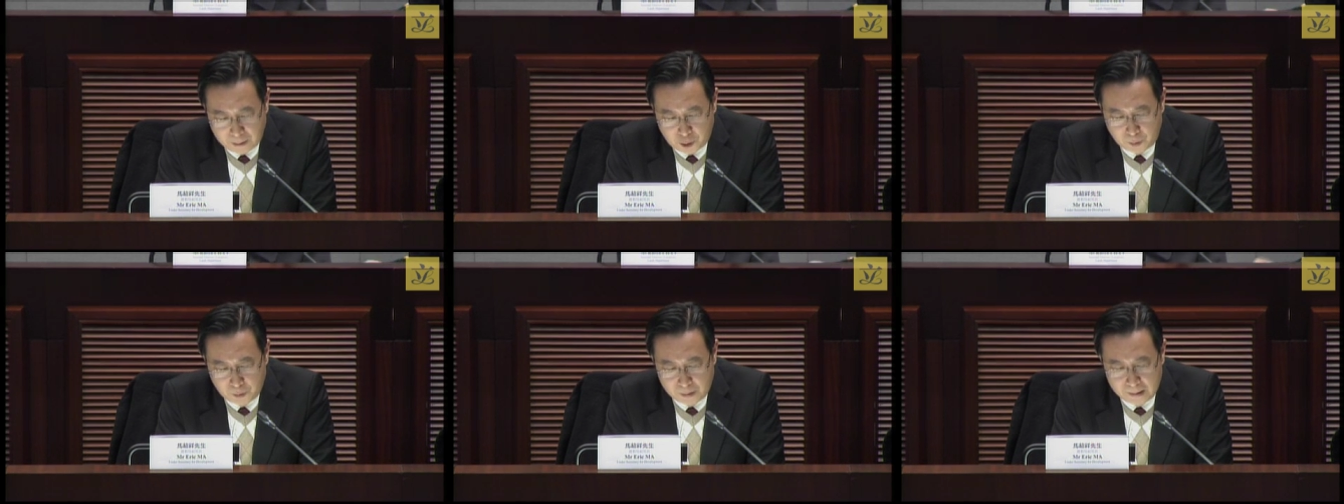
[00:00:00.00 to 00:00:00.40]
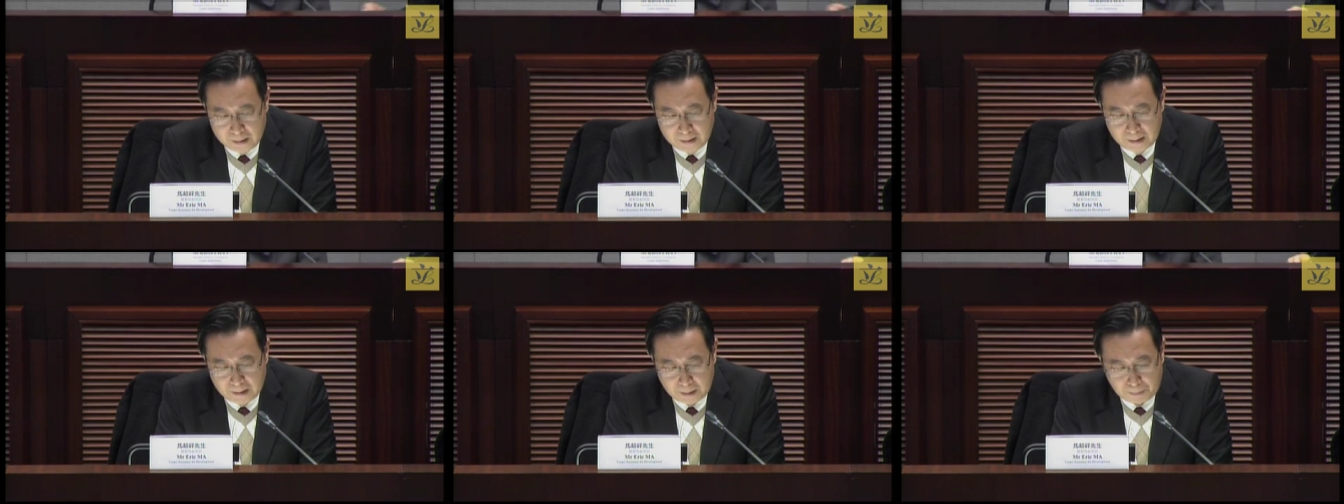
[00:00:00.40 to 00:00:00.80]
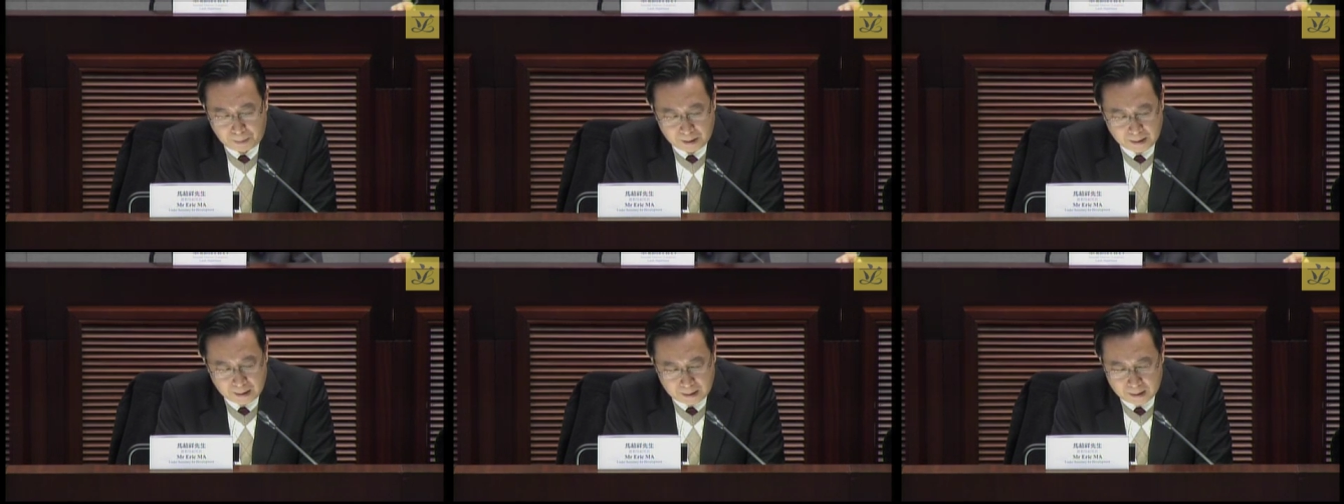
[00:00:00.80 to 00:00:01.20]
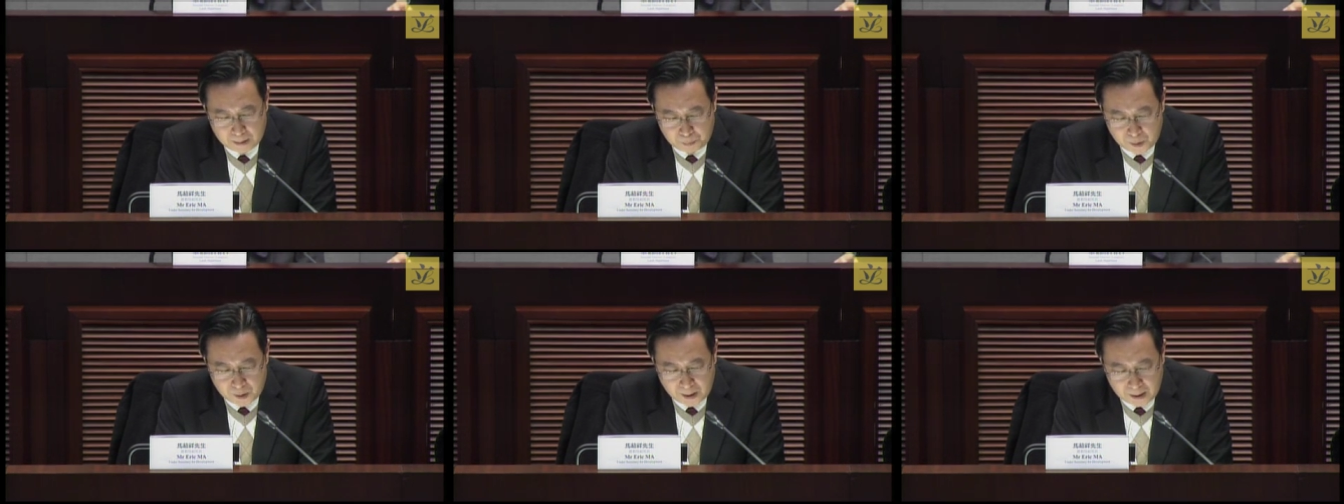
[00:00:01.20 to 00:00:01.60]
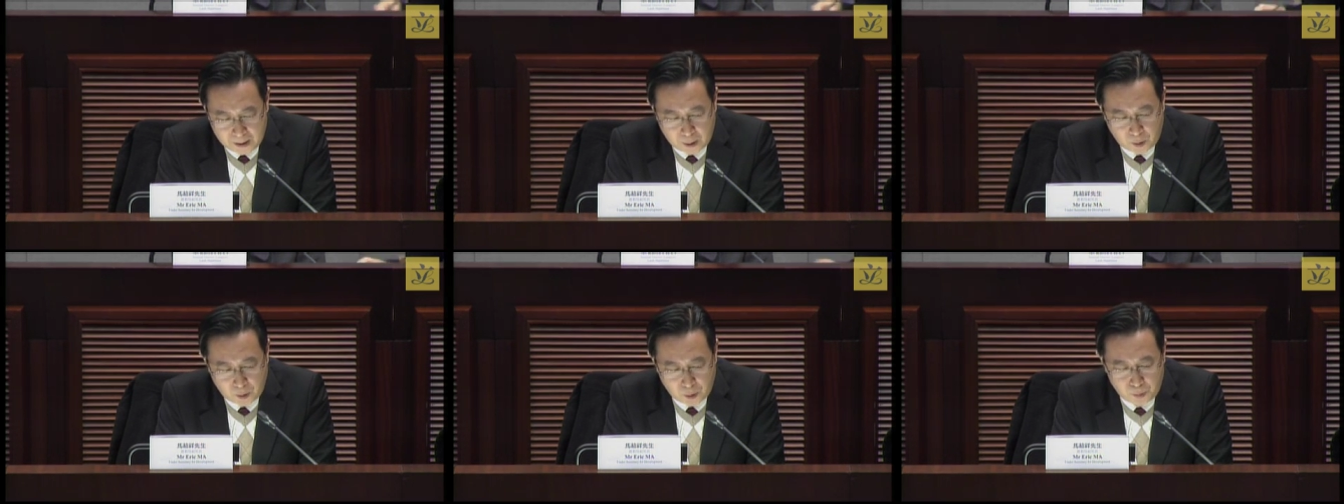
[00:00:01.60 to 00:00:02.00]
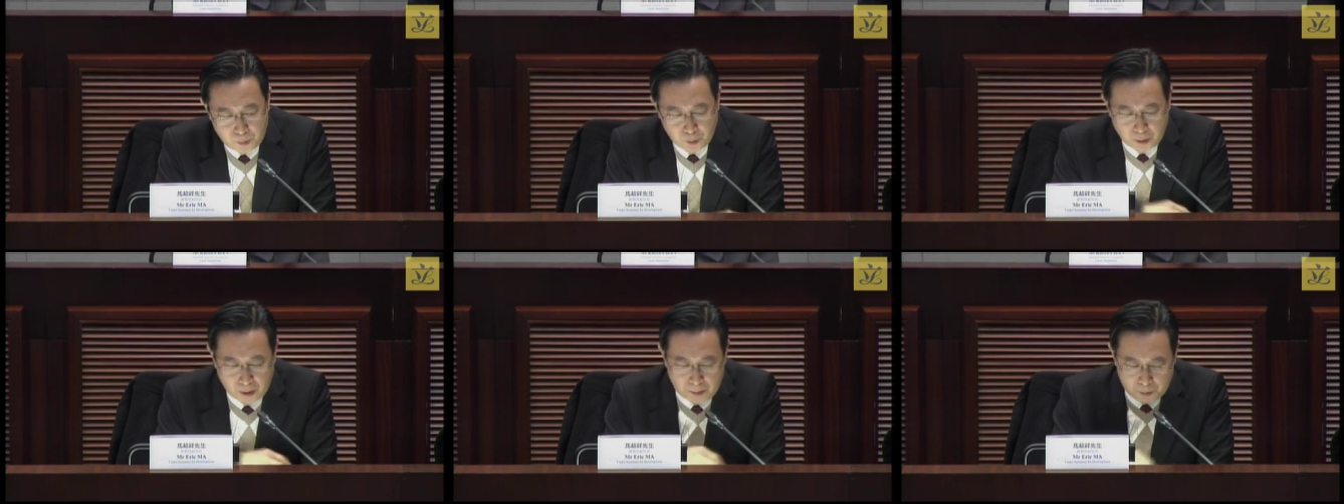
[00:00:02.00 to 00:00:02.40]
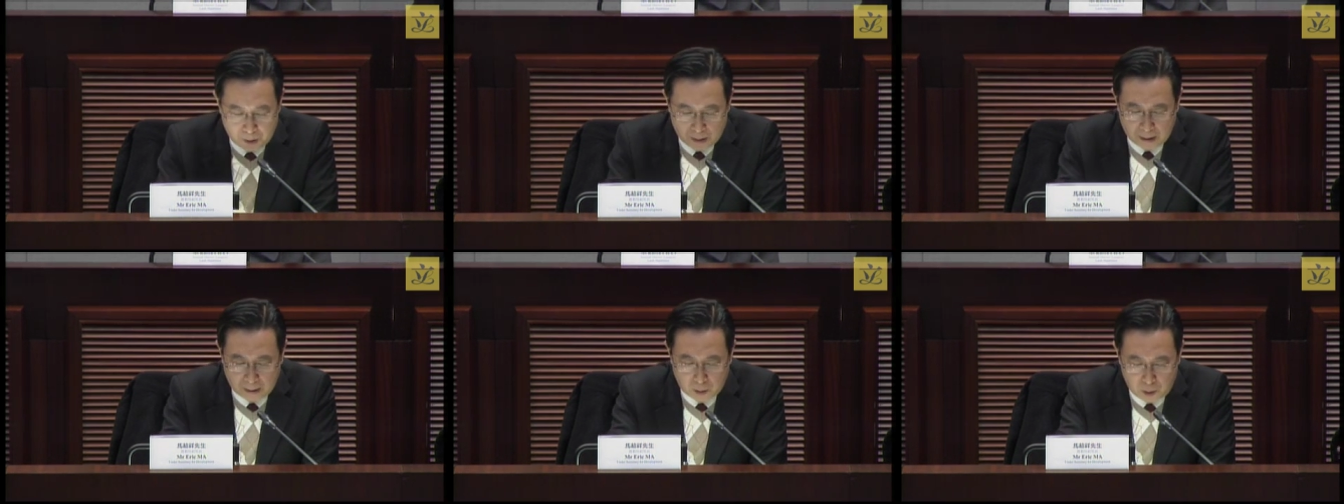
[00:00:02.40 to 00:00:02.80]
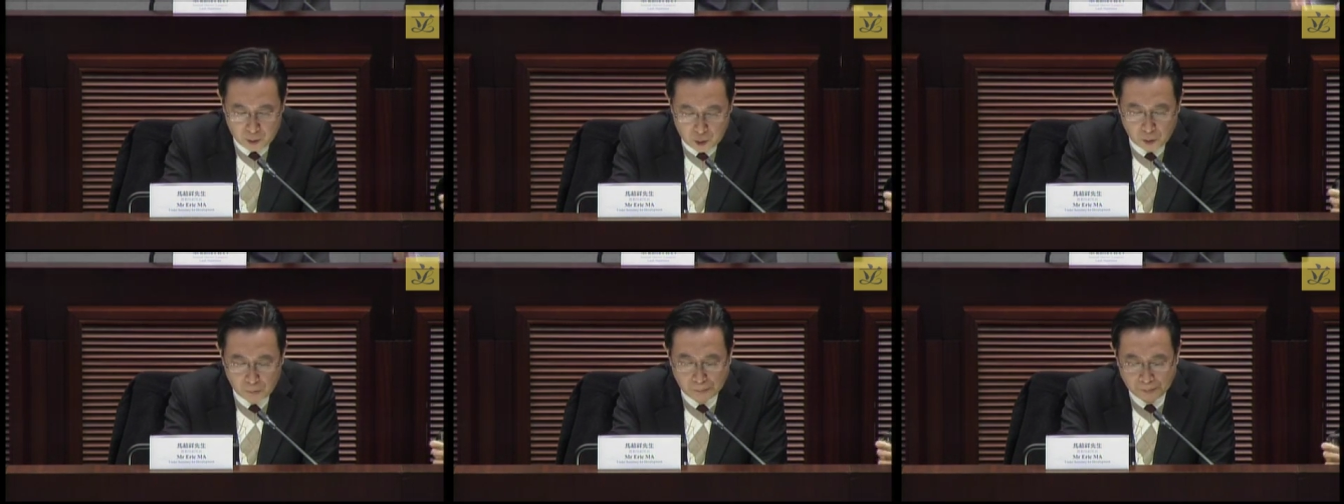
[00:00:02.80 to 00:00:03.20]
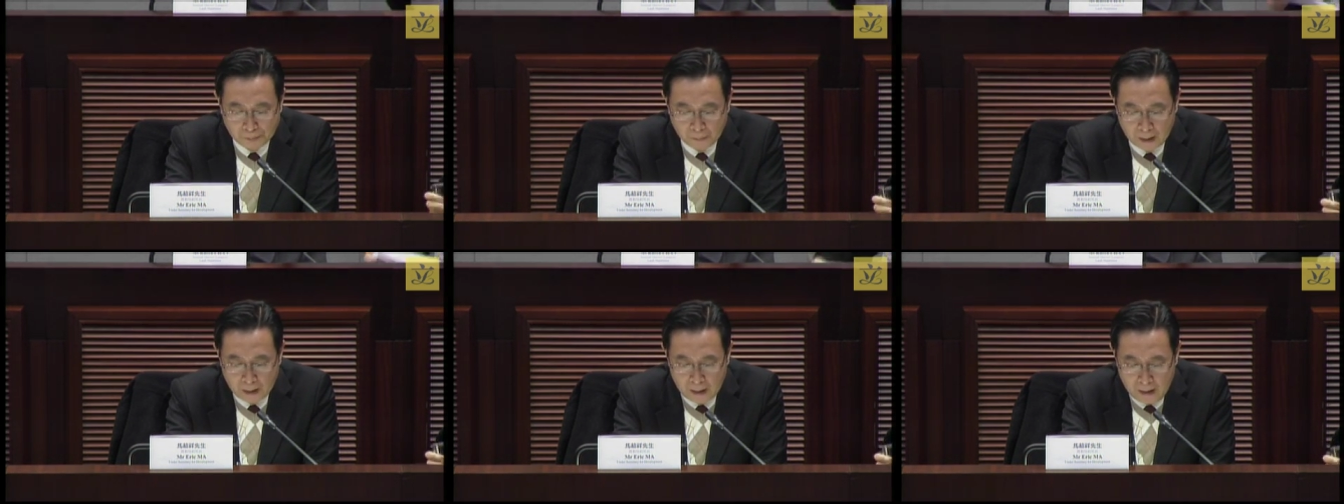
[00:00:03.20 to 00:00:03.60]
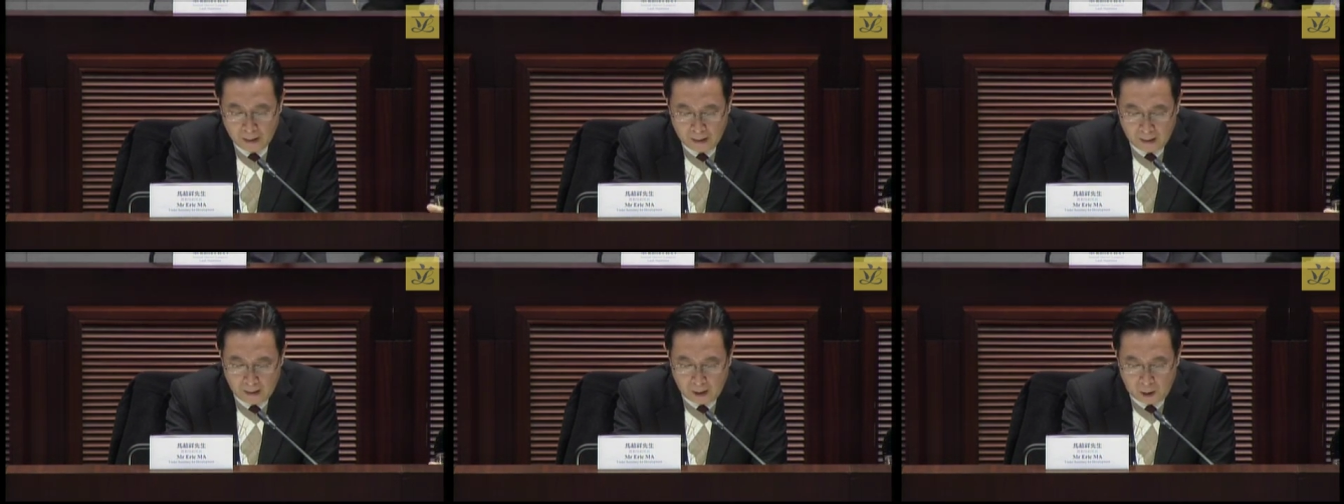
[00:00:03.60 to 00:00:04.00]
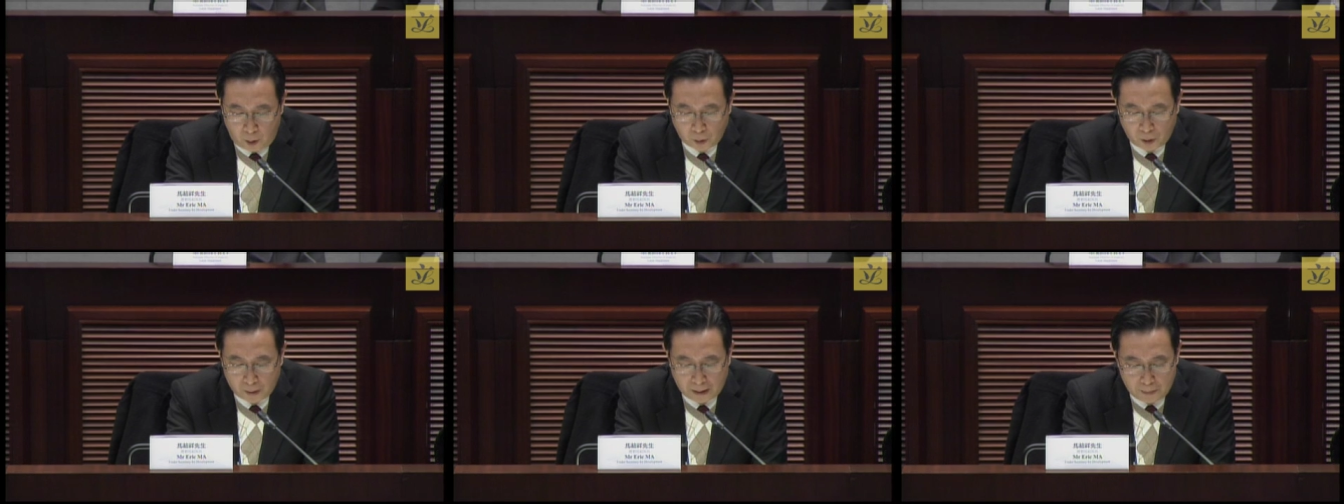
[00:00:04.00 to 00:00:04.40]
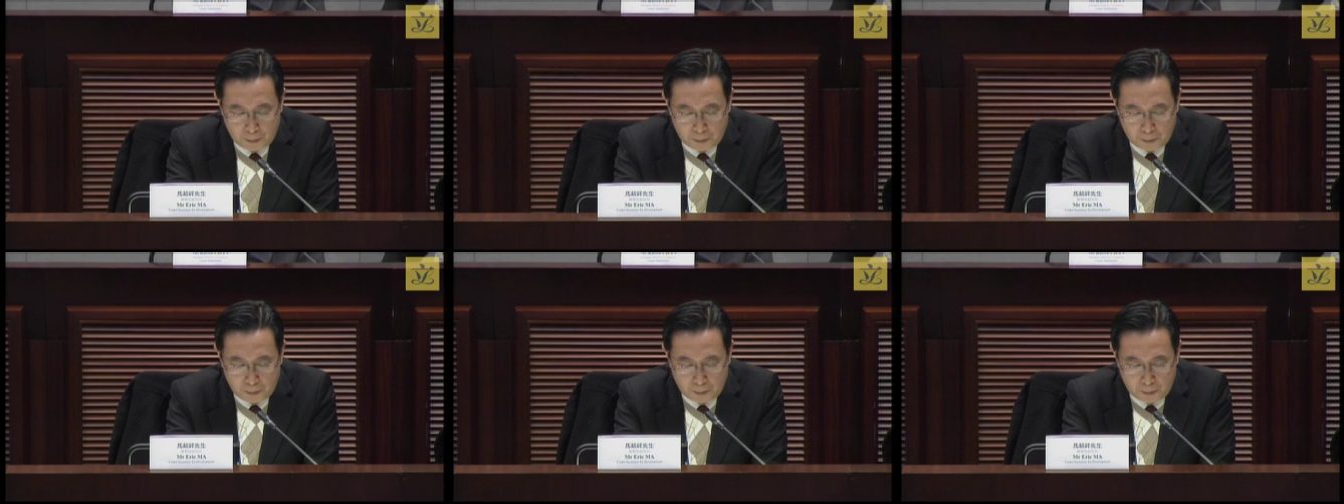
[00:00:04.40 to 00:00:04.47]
for uh, dissolved but uh, not developed uh,